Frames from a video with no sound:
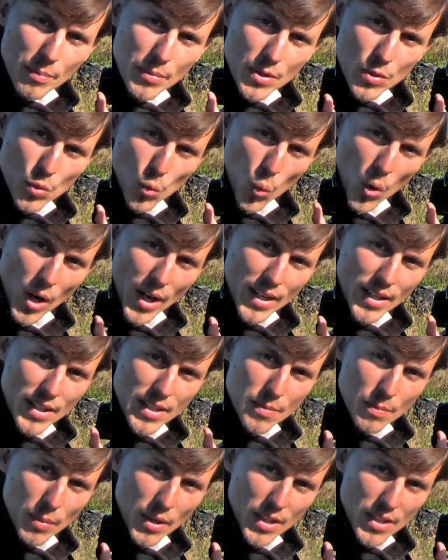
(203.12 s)
up as wide
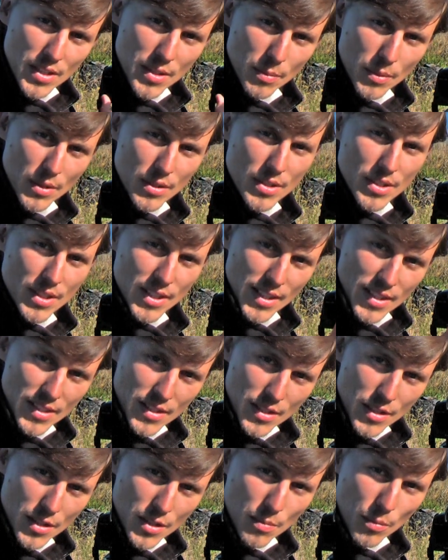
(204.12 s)
as possible, so
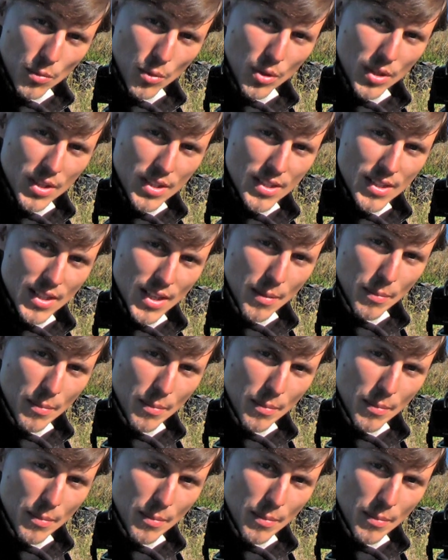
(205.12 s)
that's the smallest